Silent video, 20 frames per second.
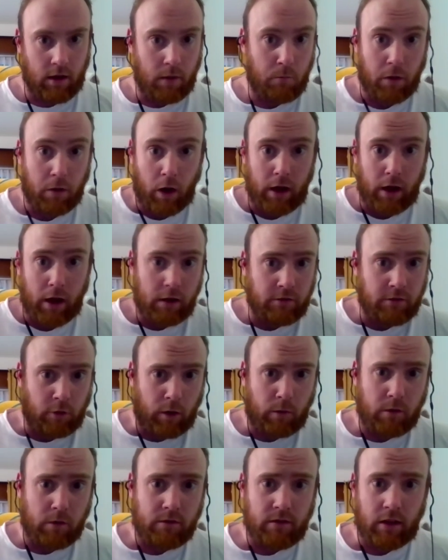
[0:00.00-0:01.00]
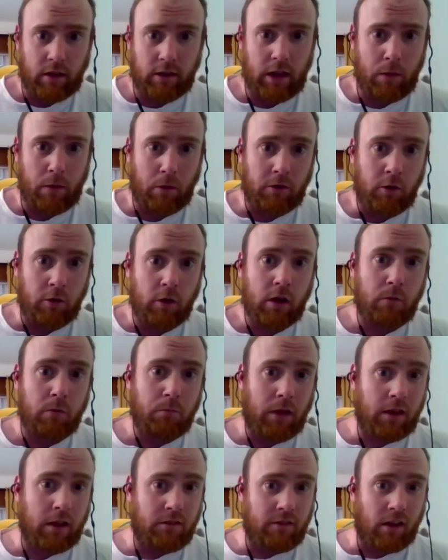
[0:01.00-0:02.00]
But I, a Stoic would say, yeah, but you can
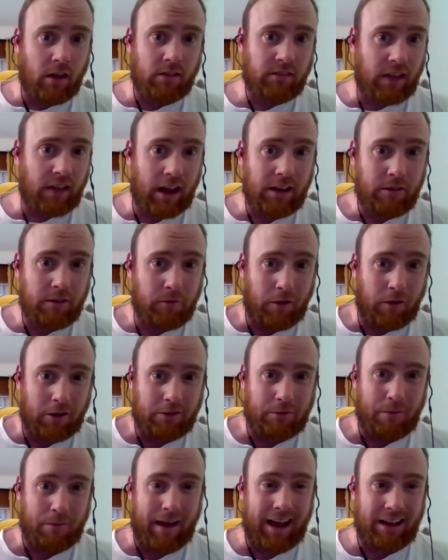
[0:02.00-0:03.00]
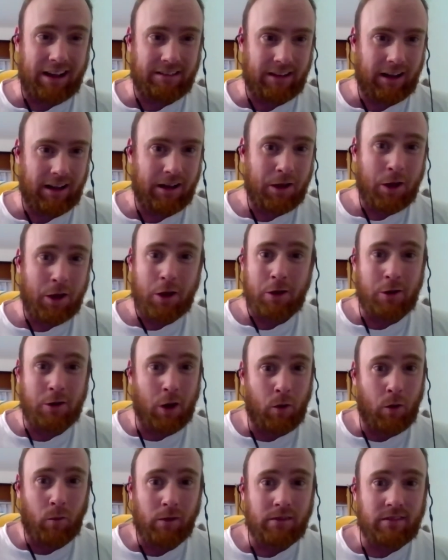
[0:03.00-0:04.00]
be a just hedge fund manager.
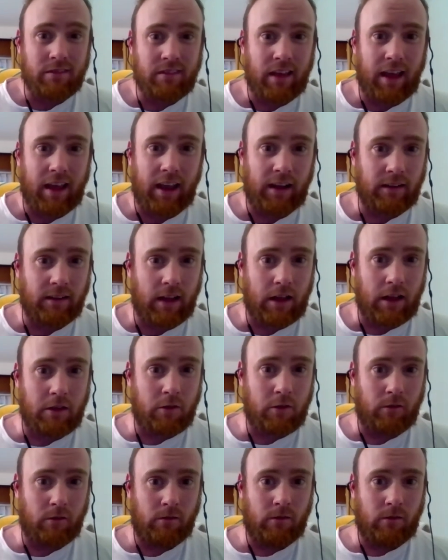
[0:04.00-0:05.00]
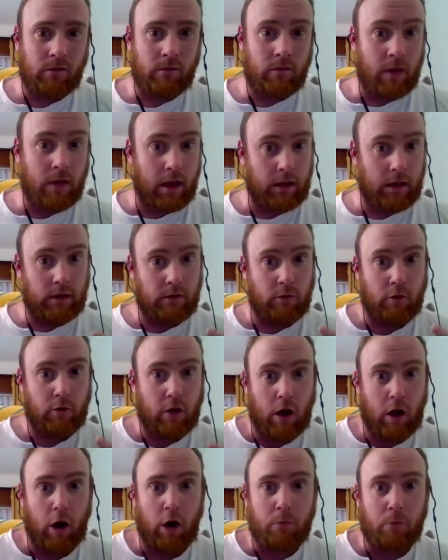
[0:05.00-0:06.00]
No one's mm. saying that you that you
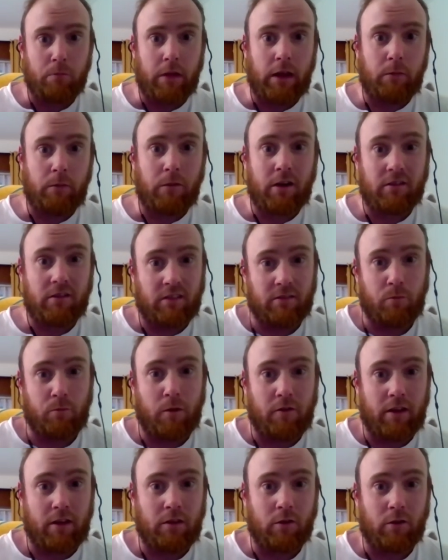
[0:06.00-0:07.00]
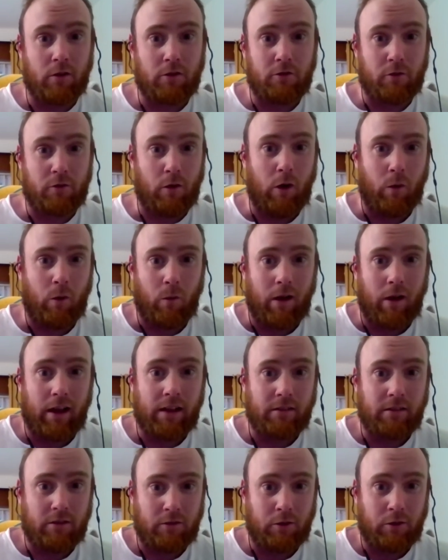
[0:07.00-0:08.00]
can't be, because it's within your control,
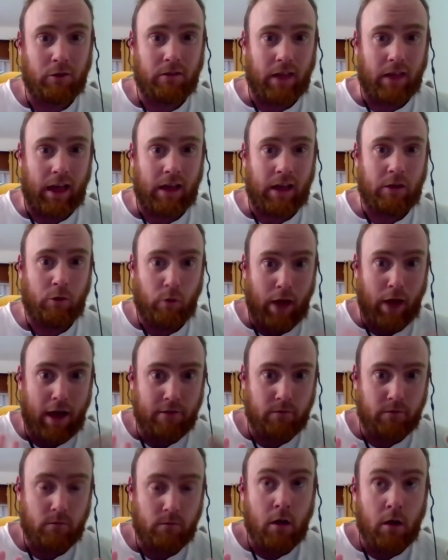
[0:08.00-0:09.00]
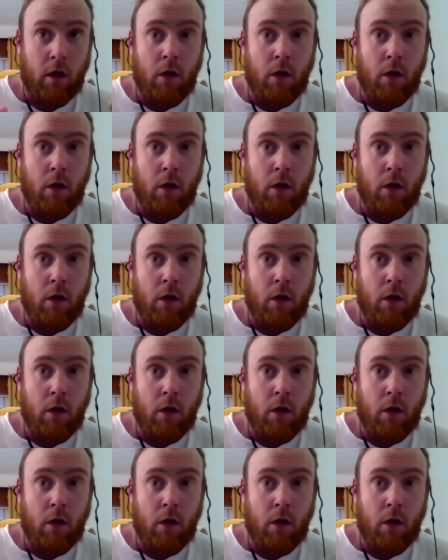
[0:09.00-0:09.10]
right? To do that, you have.